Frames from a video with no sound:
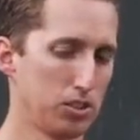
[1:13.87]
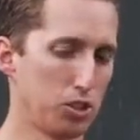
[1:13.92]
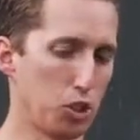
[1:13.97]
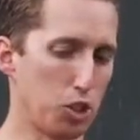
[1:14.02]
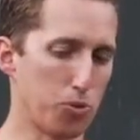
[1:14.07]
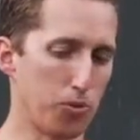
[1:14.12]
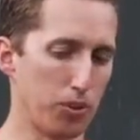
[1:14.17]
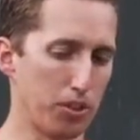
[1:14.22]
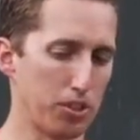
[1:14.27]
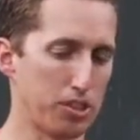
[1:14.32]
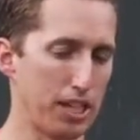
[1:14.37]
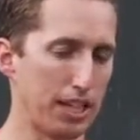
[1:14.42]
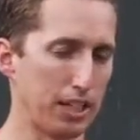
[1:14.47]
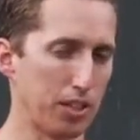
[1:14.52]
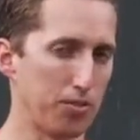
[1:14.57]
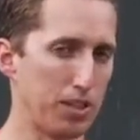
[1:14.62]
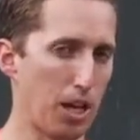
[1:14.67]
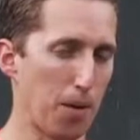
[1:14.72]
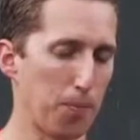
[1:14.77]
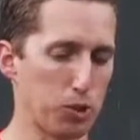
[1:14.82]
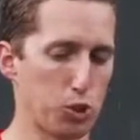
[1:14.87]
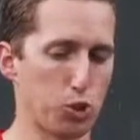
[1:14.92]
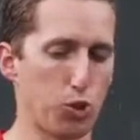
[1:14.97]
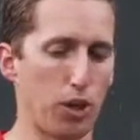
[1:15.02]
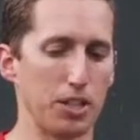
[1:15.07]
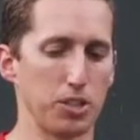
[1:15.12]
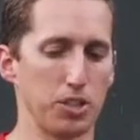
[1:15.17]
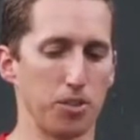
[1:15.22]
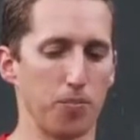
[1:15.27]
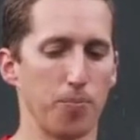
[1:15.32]
just for the sake of
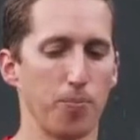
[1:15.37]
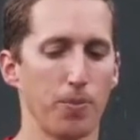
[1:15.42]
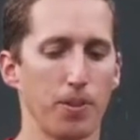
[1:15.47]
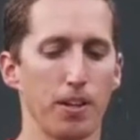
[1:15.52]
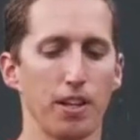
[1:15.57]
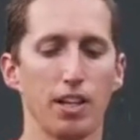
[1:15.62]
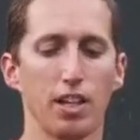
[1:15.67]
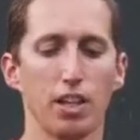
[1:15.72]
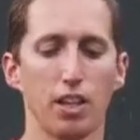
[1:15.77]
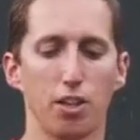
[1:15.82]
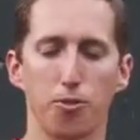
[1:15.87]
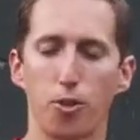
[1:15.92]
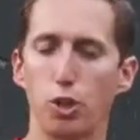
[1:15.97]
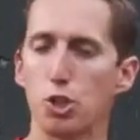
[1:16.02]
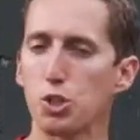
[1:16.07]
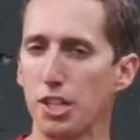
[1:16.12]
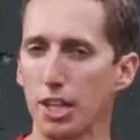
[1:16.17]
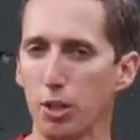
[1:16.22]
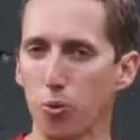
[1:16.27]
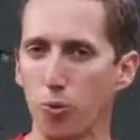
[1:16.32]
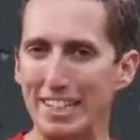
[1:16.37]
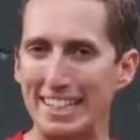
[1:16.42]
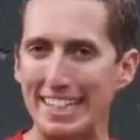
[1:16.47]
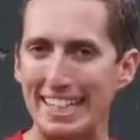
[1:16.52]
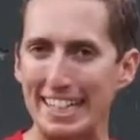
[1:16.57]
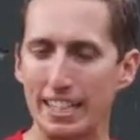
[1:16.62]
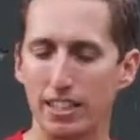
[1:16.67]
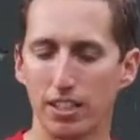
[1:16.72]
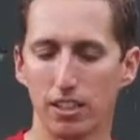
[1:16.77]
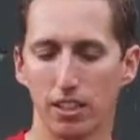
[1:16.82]
demonstration. The first thing we
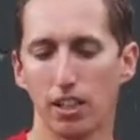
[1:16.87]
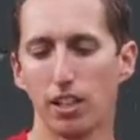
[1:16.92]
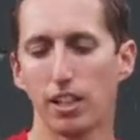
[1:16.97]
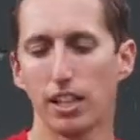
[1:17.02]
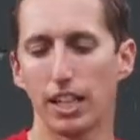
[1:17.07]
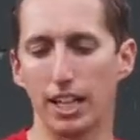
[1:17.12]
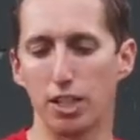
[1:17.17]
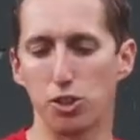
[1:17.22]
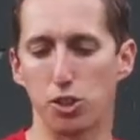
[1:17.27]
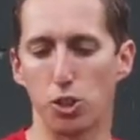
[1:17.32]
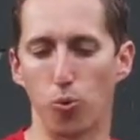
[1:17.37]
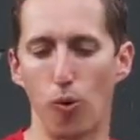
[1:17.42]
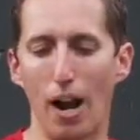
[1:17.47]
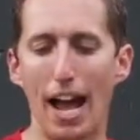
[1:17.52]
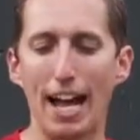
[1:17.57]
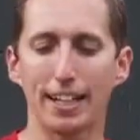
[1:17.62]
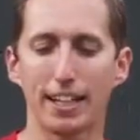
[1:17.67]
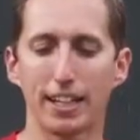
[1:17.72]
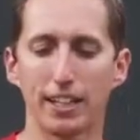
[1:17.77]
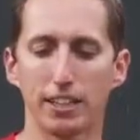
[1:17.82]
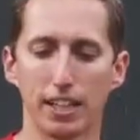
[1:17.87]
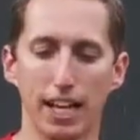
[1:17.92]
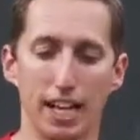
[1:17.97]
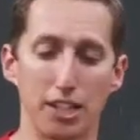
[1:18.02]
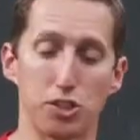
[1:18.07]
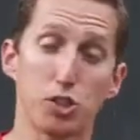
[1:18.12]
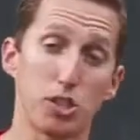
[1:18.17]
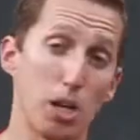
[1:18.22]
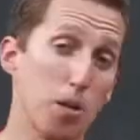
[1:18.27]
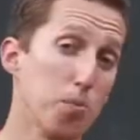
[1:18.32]
need is the racket
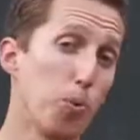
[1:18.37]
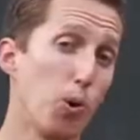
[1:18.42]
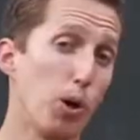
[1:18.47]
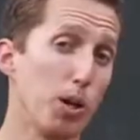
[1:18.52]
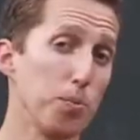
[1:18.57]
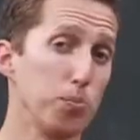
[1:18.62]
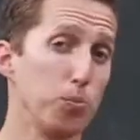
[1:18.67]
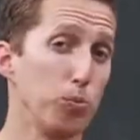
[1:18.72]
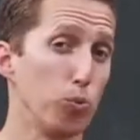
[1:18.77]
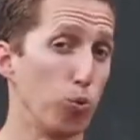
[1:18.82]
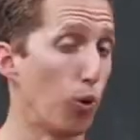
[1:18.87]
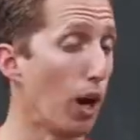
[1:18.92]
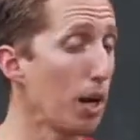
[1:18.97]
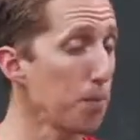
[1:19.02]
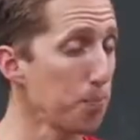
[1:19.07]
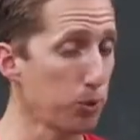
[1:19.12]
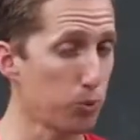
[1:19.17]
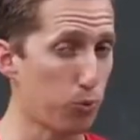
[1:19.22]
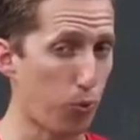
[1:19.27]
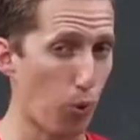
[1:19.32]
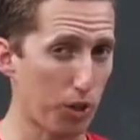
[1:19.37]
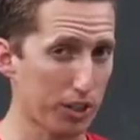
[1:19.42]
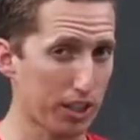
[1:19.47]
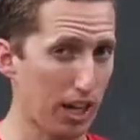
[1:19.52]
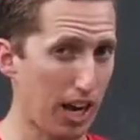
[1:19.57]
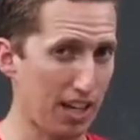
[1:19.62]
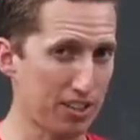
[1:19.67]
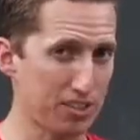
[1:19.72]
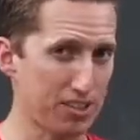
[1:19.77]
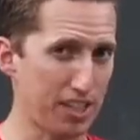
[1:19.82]
at some point right before
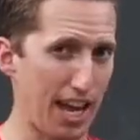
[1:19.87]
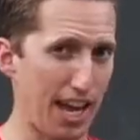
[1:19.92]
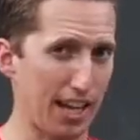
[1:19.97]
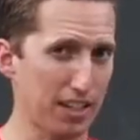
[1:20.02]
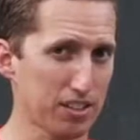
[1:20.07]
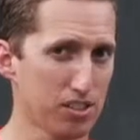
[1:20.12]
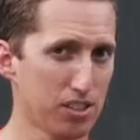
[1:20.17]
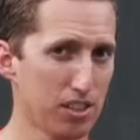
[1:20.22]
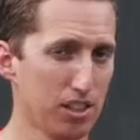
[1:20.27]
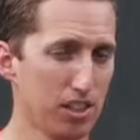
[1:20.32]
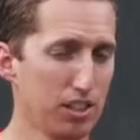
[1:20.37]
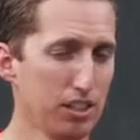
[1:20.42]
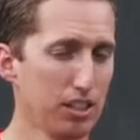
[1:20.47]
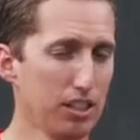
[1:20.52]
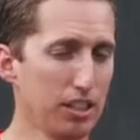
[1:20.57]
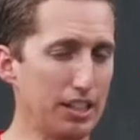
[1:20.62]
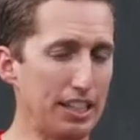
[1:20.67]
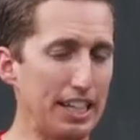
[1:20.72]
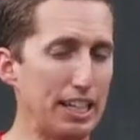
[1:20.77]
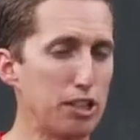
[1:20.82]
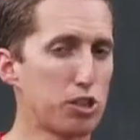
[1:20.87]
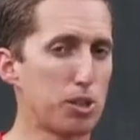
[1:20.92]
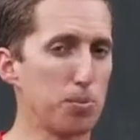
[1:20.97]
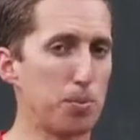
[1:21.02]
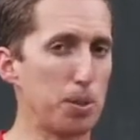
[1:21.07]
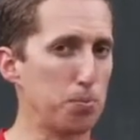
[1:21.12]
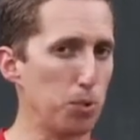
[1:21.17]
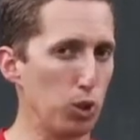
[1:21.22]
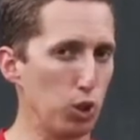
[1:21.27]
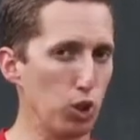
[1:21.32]
contact needs to
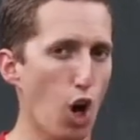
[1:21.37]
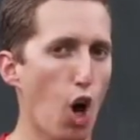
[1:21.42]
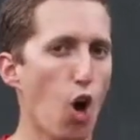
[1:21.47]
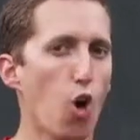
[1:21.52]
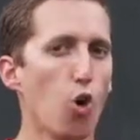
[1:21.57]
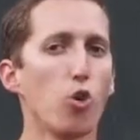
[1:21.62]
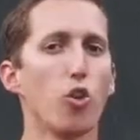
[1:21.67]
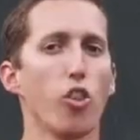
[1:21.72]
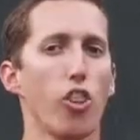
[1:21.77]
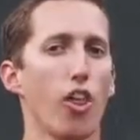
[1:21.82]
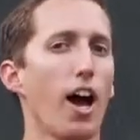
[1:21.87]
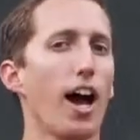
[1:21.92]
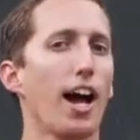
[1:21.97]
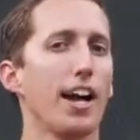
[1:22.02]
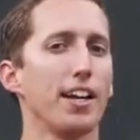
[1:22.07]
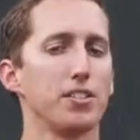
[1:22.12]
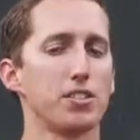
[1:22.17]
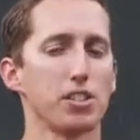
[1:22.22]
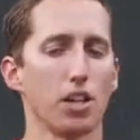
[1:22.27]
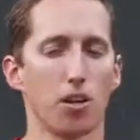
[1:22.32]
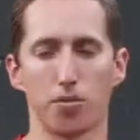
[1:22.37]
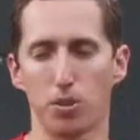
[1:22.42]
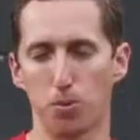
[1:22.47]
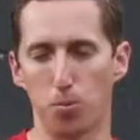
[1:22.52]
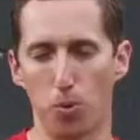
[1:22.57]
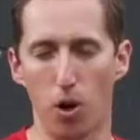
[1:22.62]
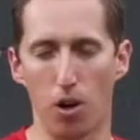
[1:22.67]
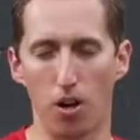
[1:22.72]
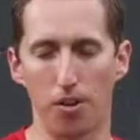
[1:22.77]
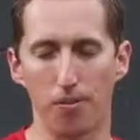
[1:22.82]
be below the height of the
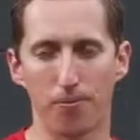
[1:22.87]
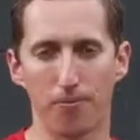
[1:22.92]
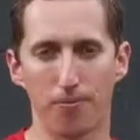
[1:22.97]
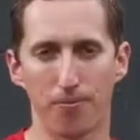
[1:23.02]
ball.